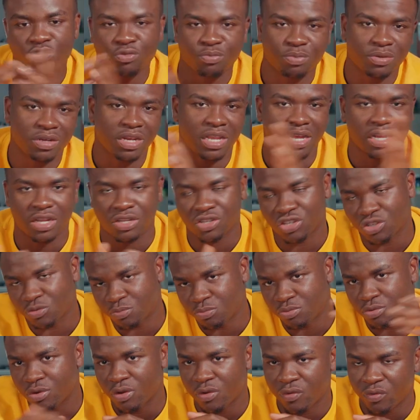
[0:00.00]
you've been like a
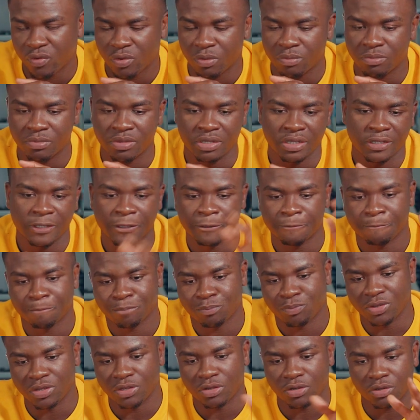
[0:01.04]
supporter from,
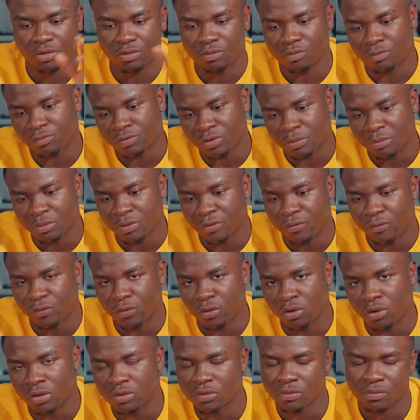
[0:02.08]
from
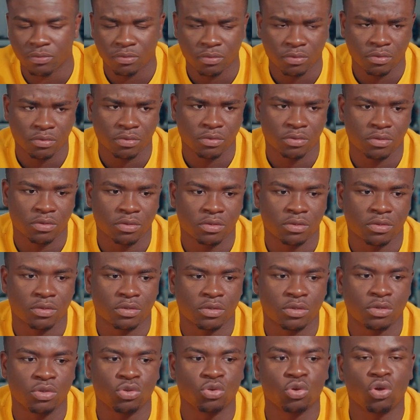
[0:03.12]
before,
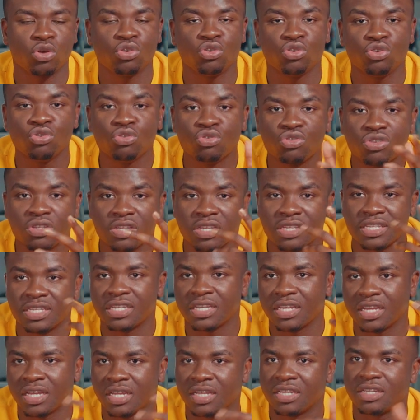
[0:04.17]
you're used to
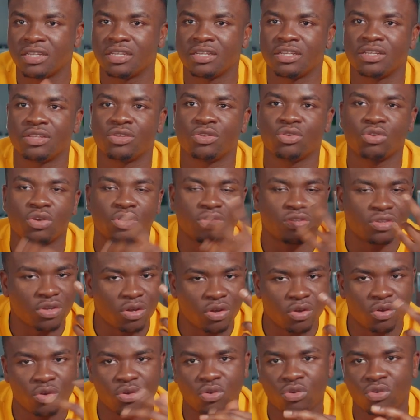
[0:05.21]
seeing Dr.
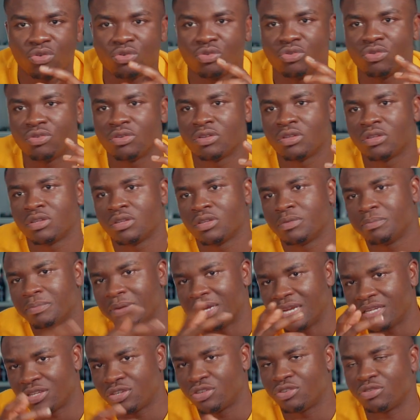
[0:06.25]
O,
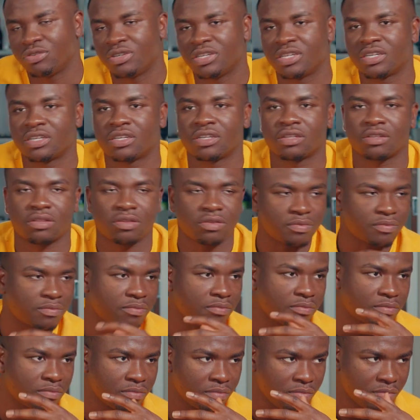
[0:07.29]
Patrick,
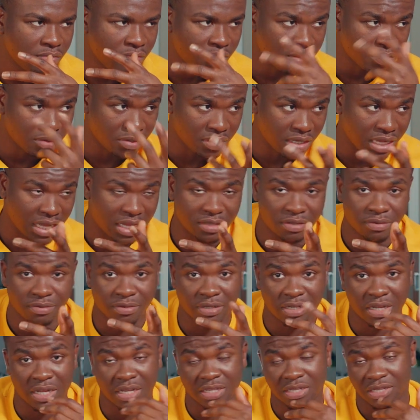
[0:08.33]
and
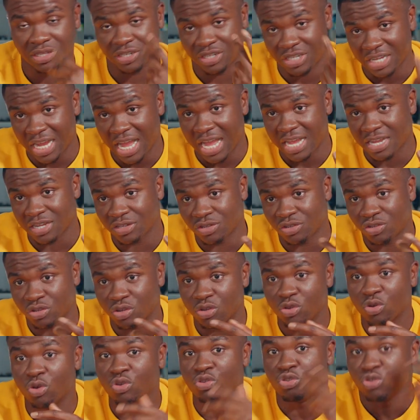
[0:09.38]
Shaq. So
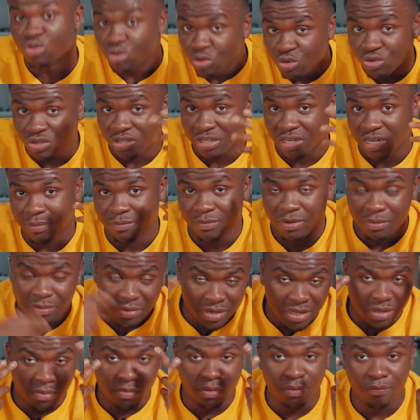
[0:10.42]
you're used to them. Remember,
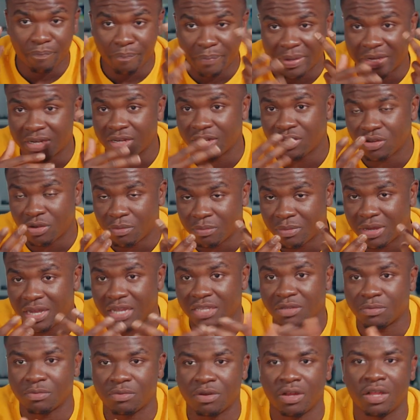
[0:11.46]
they're embedded in your
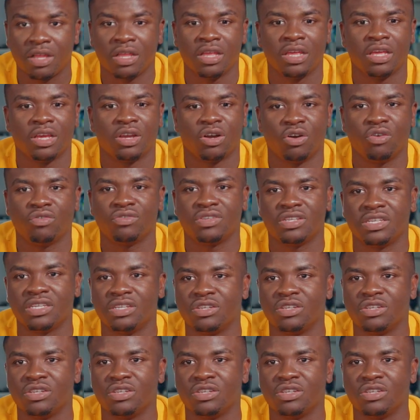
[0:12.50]
minds, but obviously